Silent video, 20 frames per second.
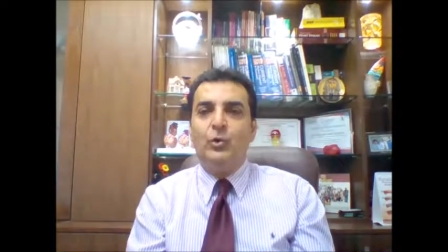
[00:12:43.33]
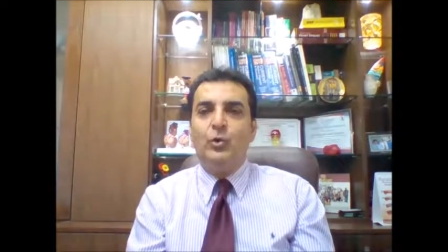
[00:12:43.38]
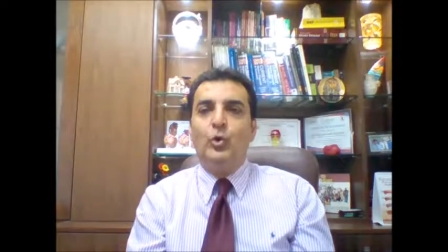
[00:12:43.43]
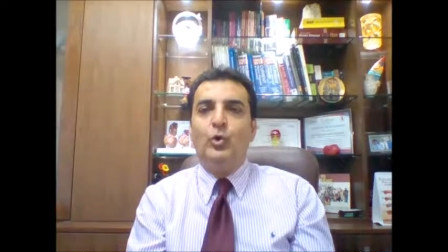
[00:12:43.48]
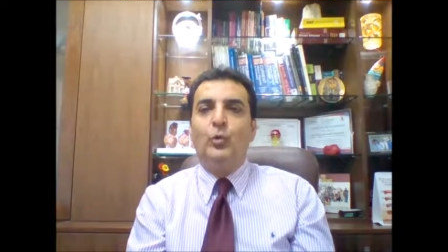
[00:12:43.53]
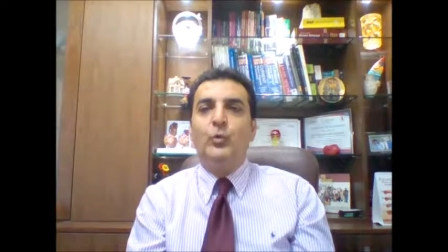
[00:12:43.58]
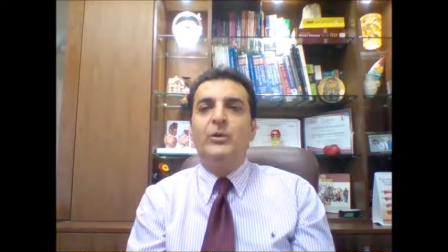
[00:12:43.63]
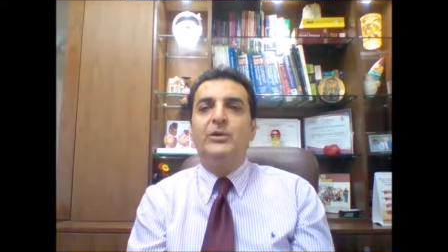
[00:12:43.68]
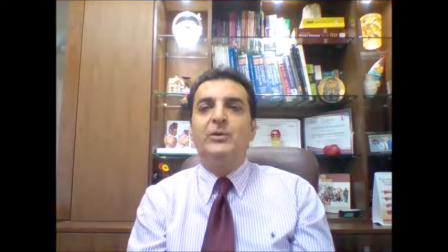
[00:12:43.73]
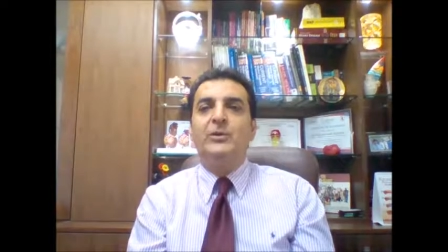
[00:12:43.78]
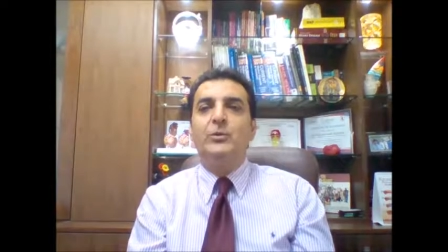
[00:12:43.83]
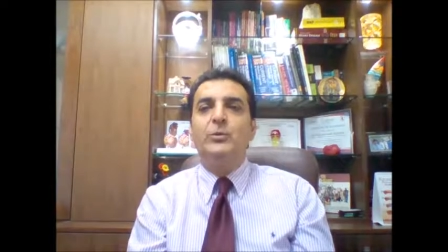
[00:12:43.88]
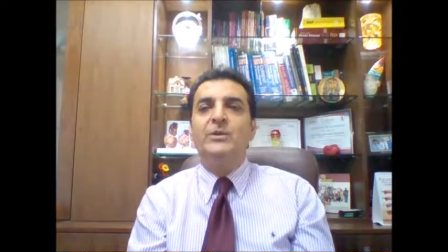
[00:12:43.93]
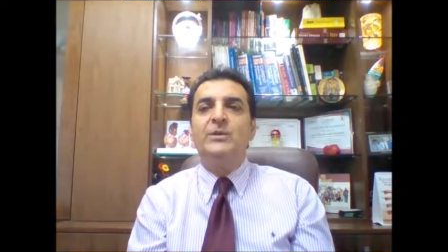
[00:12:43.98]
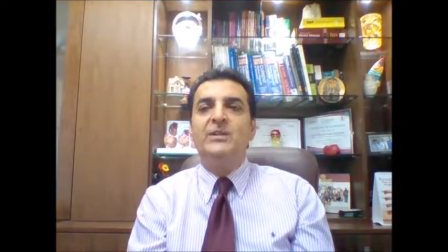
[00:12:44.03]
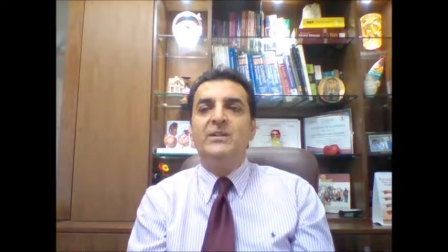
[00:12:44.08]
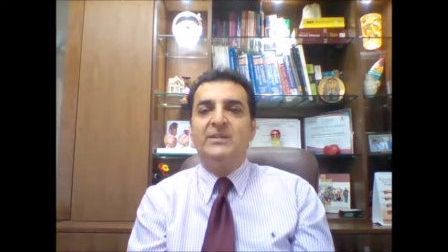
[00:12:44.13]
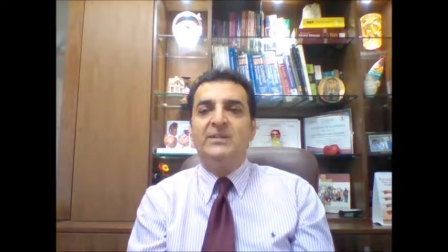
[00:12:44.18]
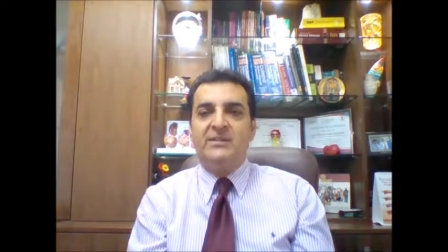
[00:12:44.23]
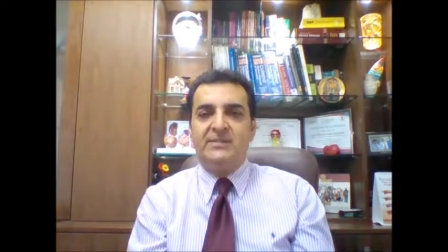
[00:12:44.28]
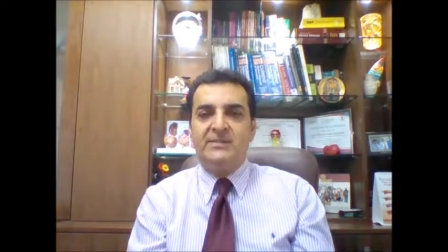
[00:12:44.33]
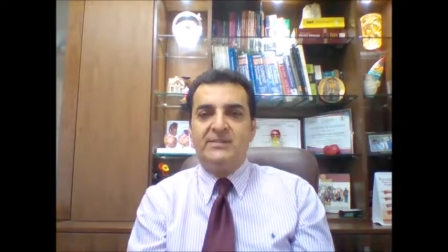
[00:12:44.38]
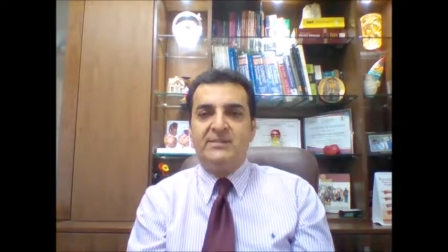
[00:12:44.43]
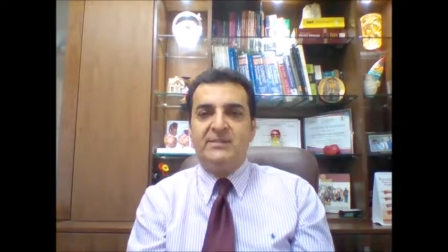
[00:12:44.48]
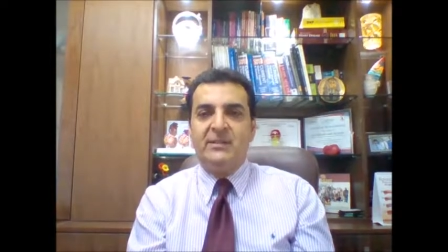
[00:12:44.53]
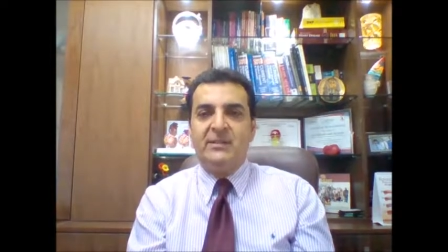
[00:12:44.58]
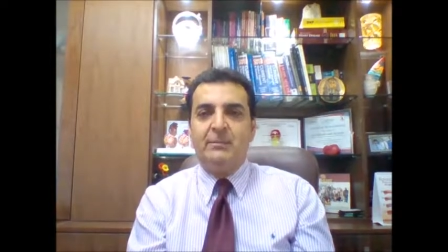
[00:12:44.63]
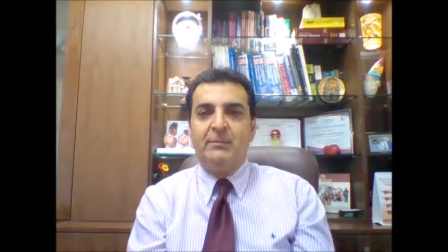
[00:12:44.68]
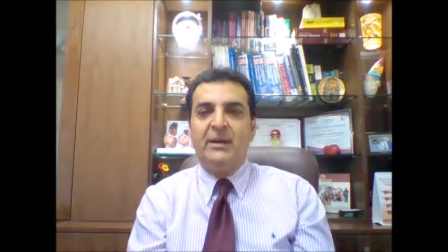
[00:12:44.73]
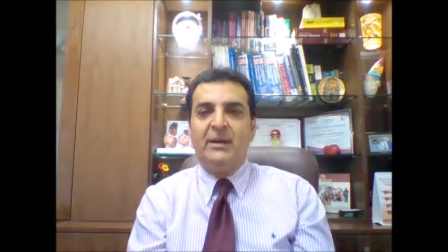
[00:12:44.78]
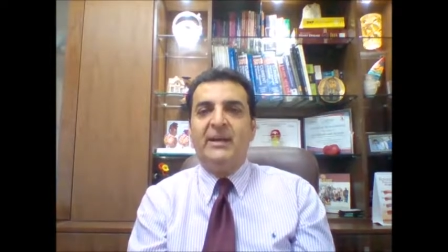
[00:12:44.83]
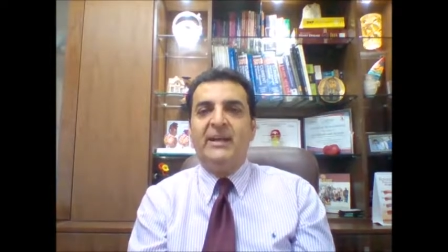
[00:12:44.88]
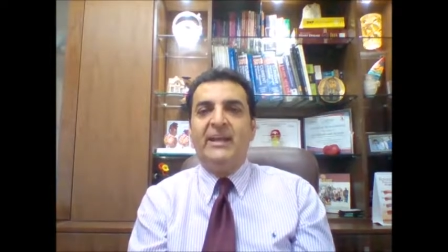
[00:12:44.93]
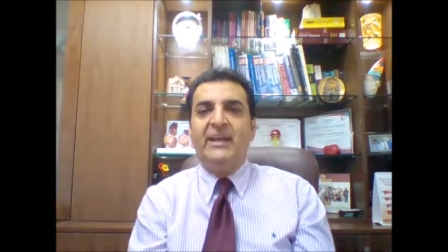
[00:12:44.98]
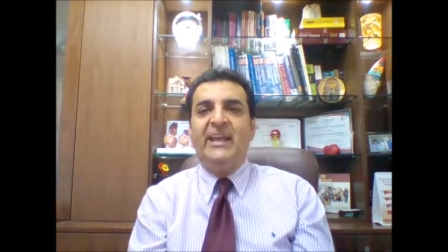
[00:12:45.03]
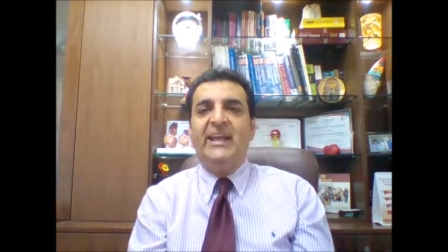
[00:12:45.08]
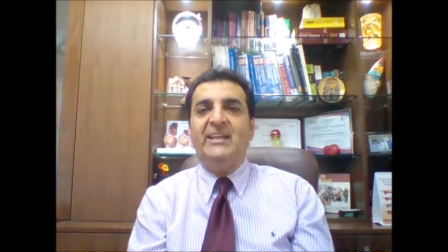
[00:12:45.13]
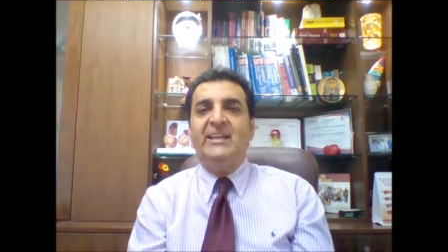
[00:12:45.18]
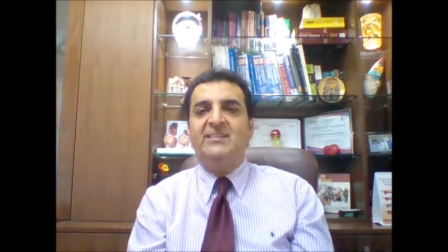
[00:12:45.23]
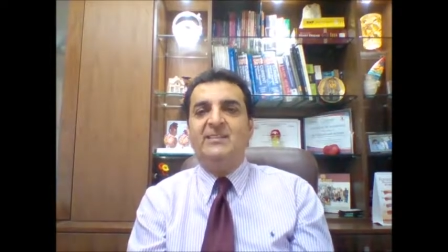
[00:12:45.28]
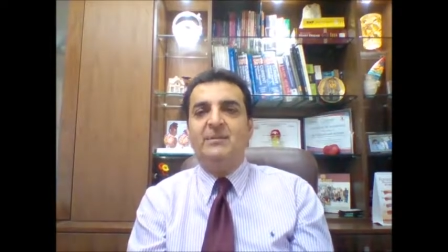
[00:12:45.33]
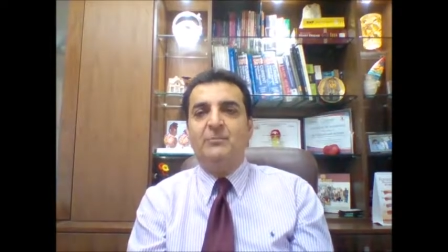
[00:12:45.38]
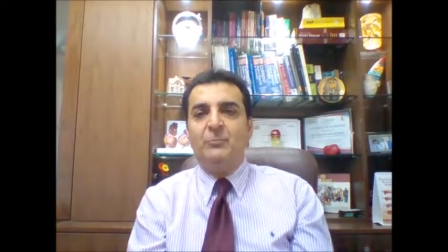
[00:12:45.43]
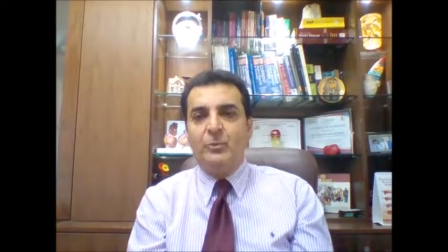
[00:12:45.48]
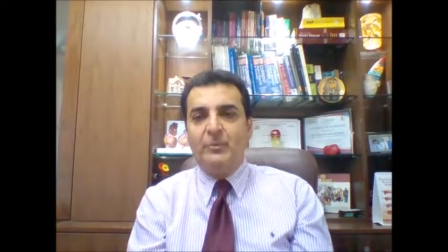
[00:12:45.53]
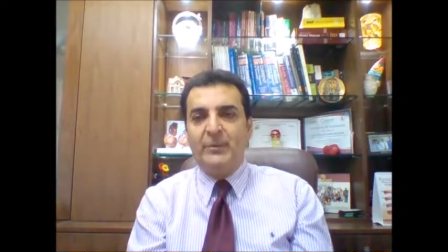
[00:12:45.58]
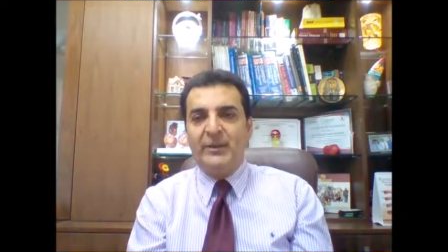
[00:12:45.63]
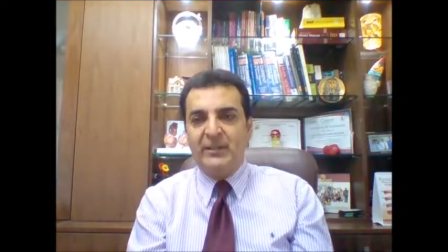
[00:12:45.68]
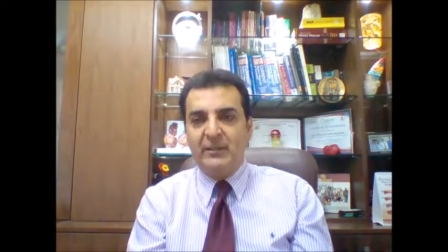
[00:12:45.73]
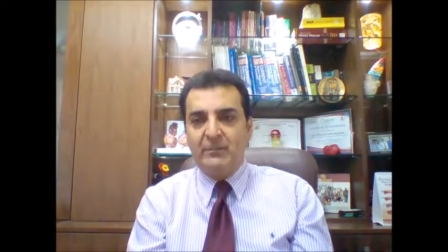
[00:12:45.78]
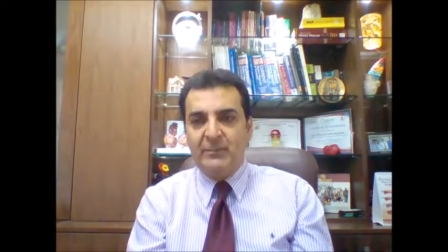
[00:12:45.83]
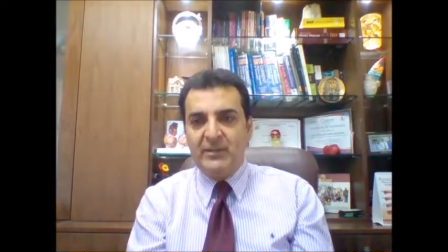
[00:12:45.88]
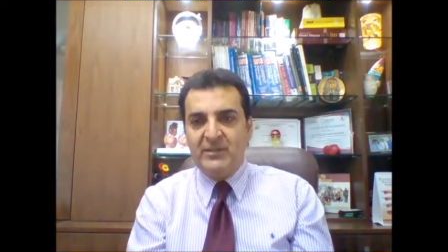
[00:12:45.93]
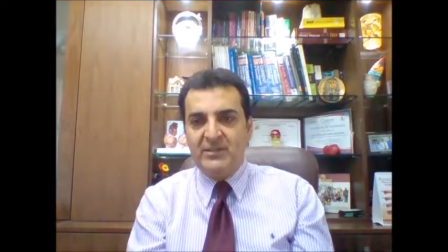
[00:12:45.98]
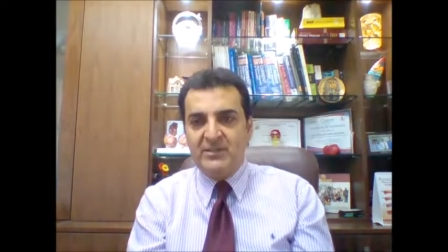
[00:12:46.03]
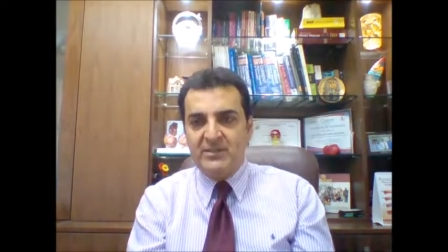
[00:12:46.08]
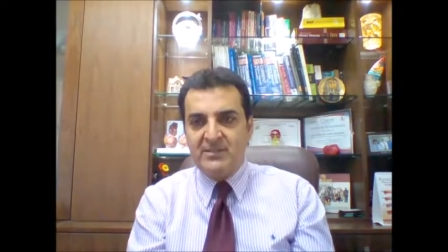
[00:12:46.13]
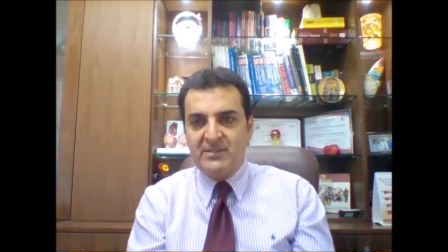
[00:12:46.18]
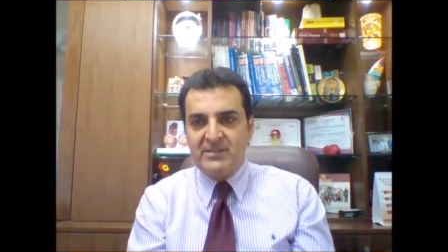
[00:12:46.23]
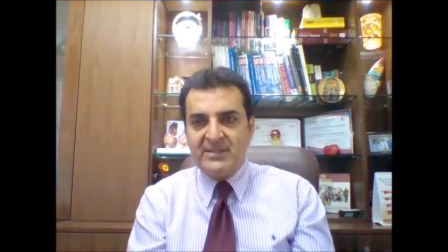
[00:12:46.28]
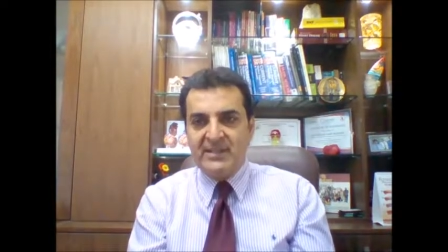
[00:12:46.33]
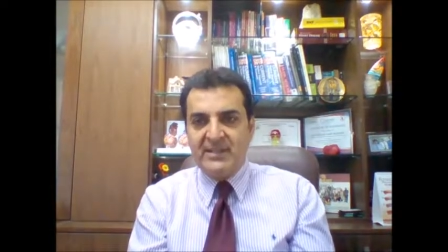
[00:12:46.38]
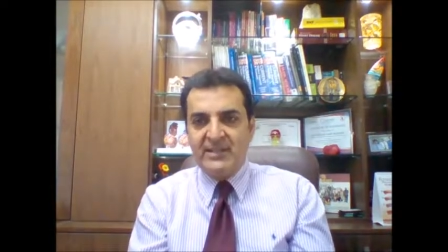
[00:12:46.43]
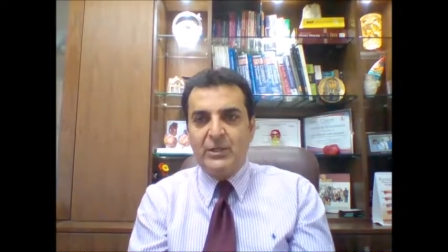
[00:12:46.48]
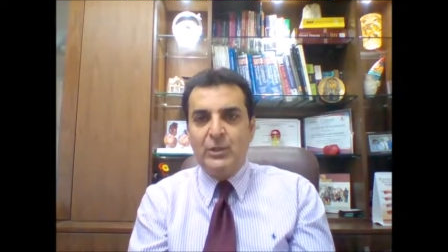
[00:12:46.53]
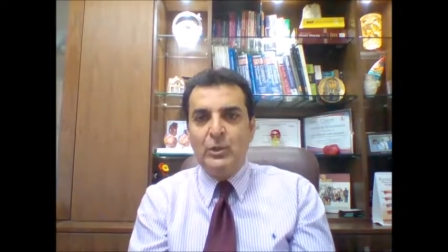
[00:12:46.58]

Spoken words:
over 2 years among asymptomatic patients at